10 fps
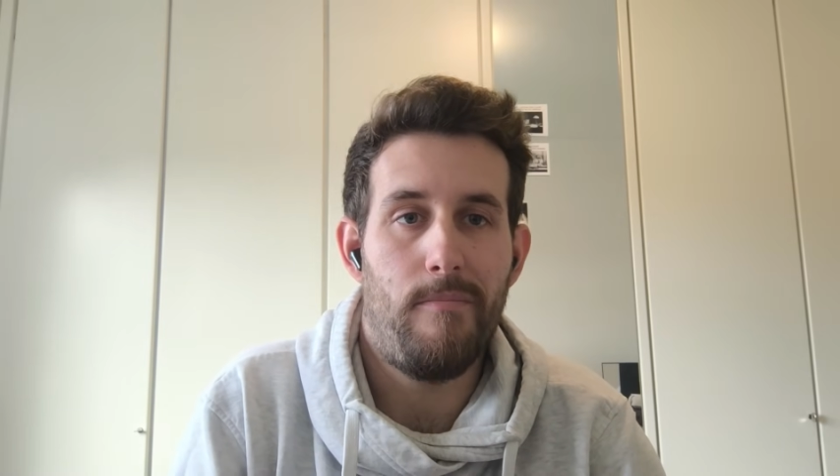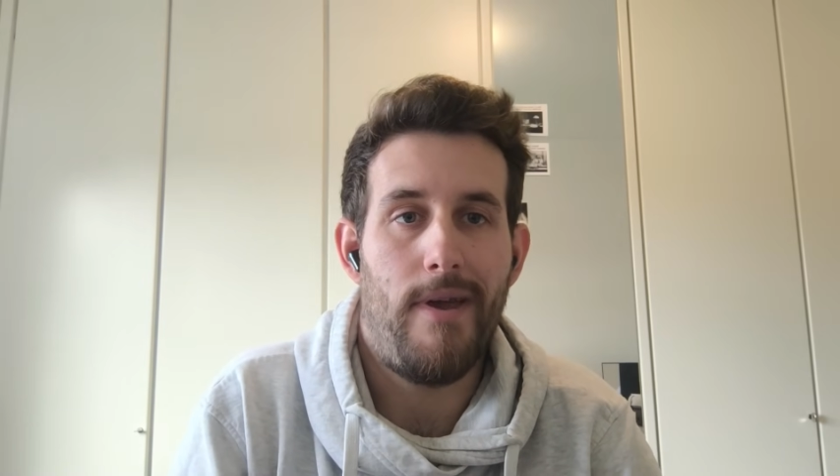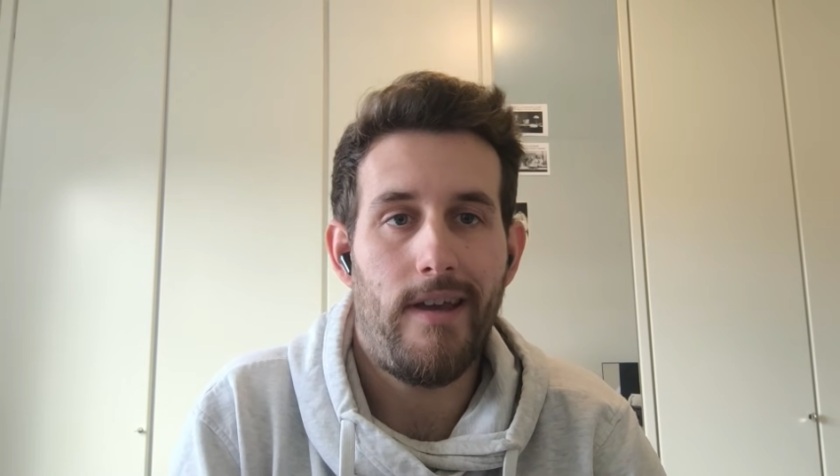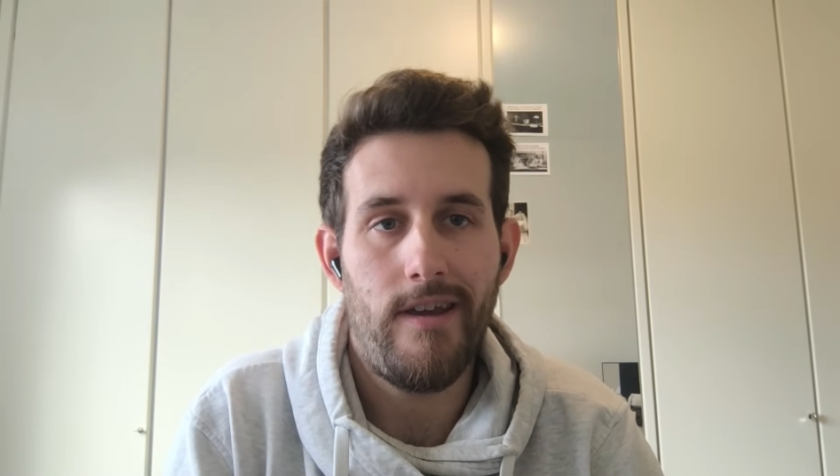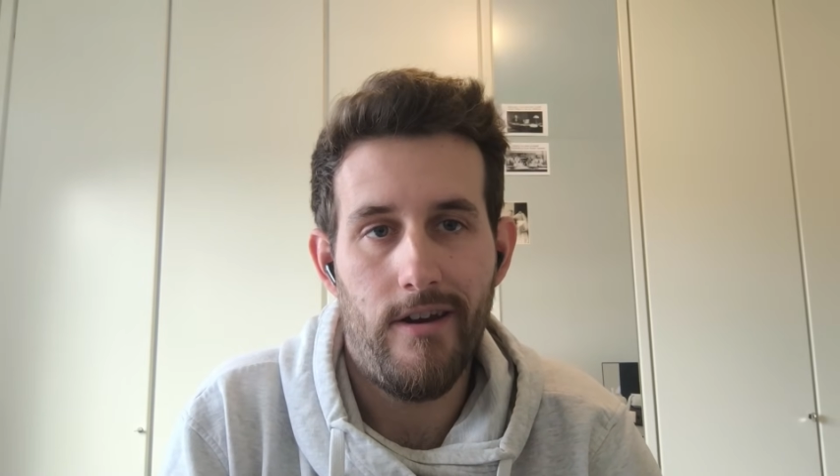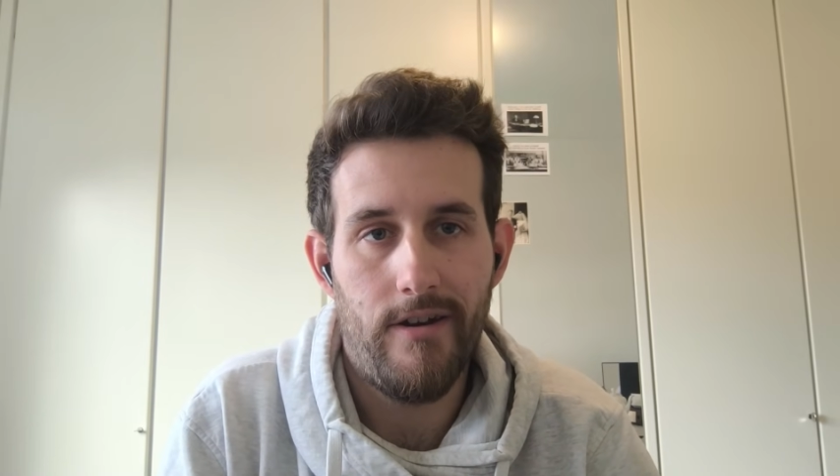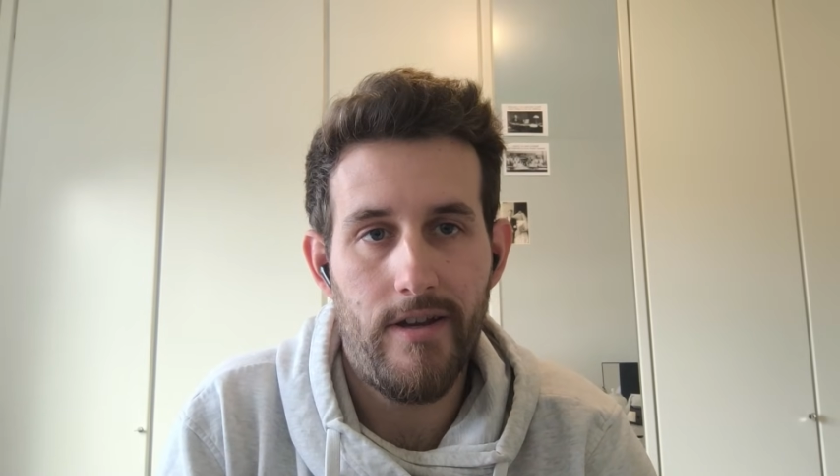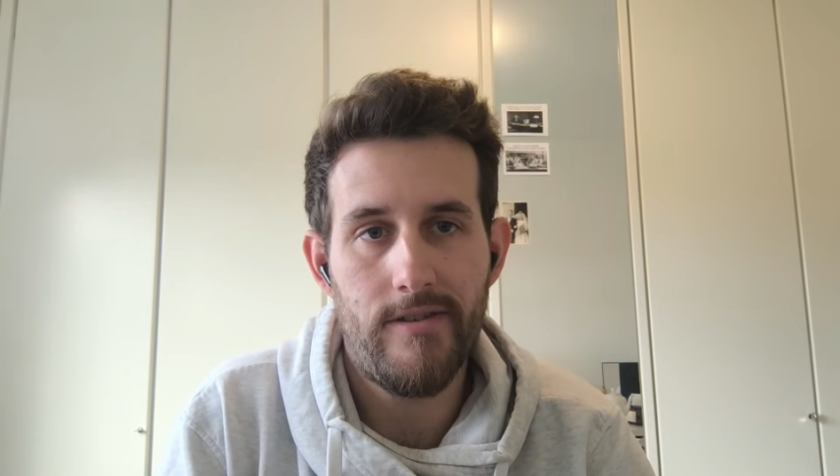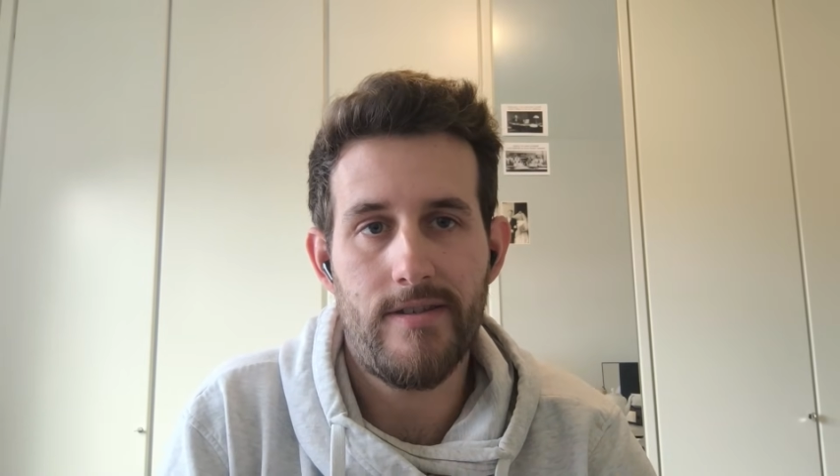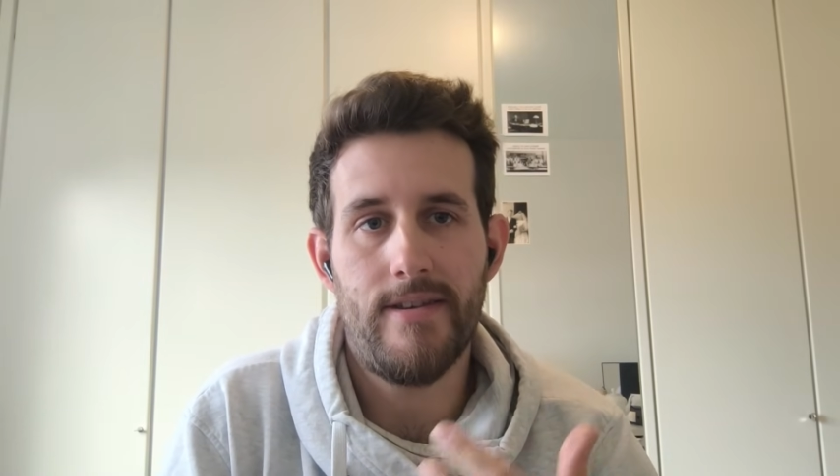make here
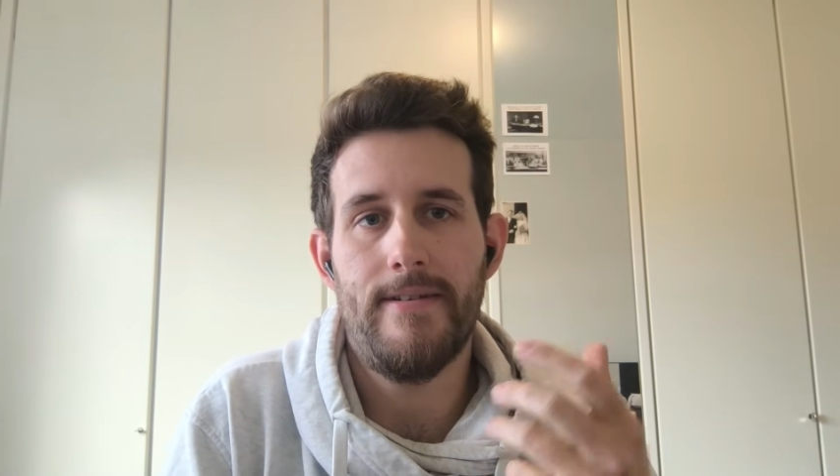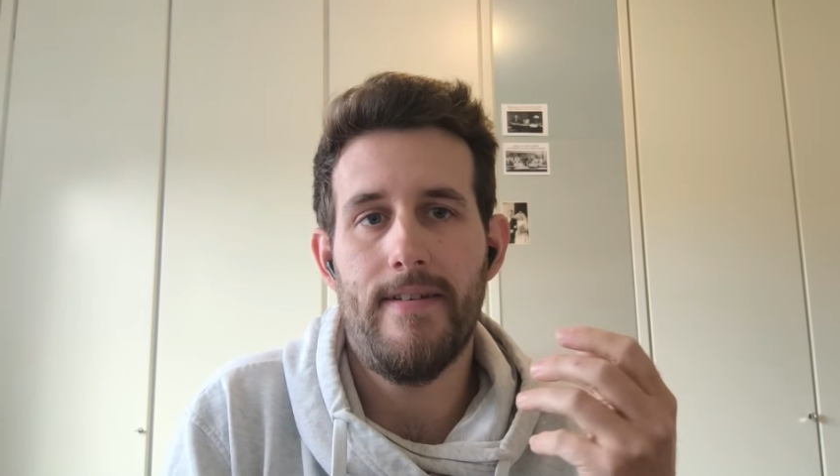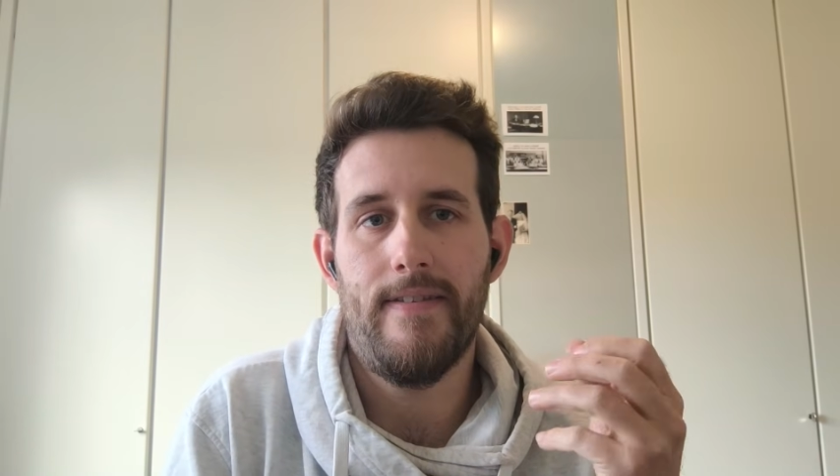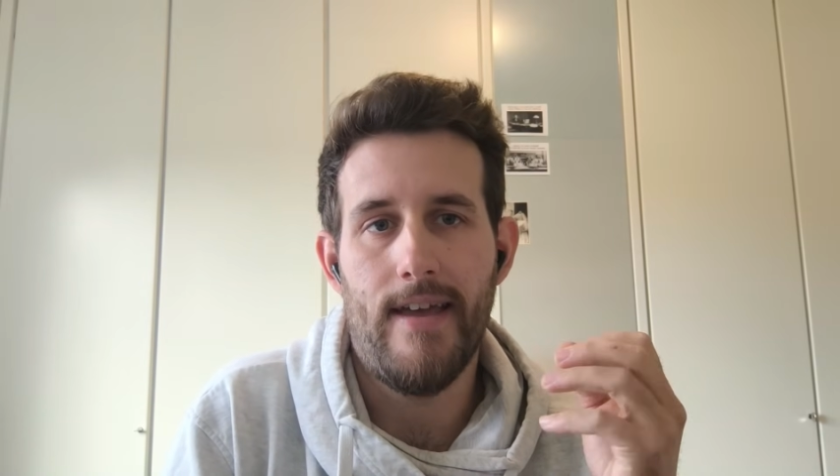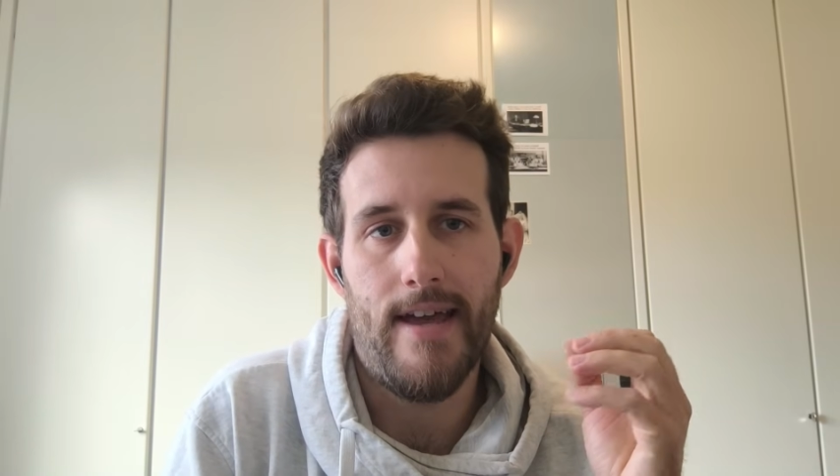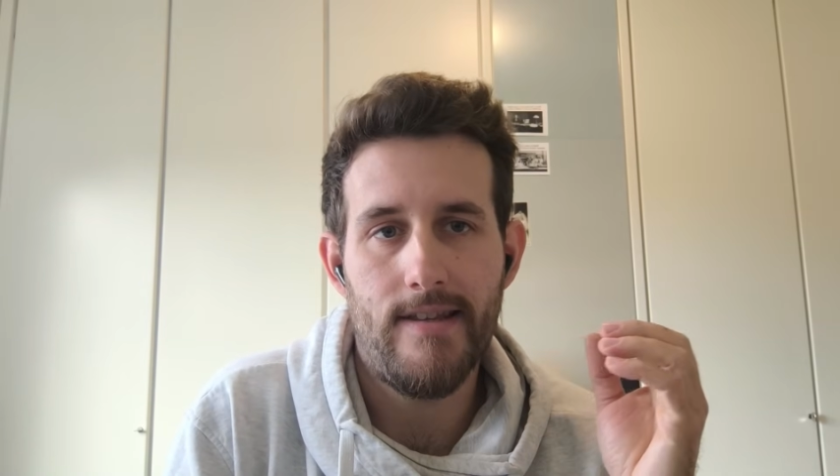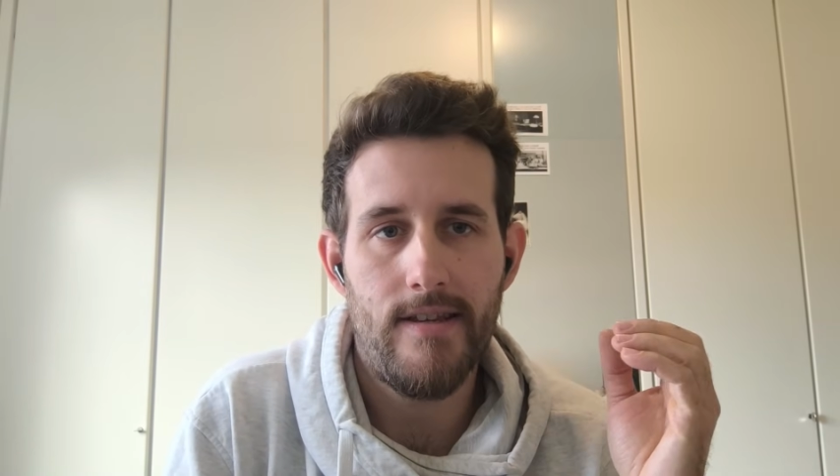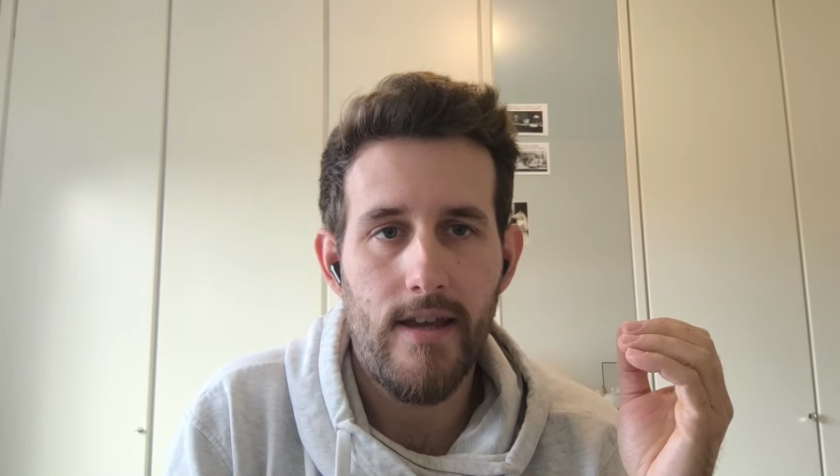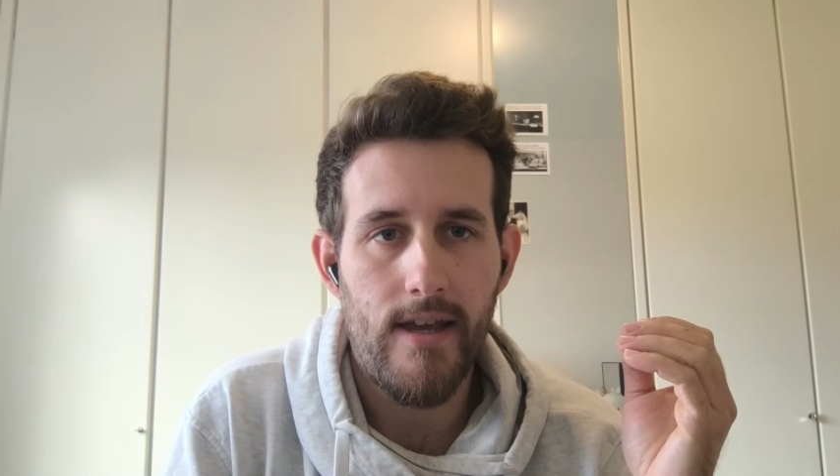is that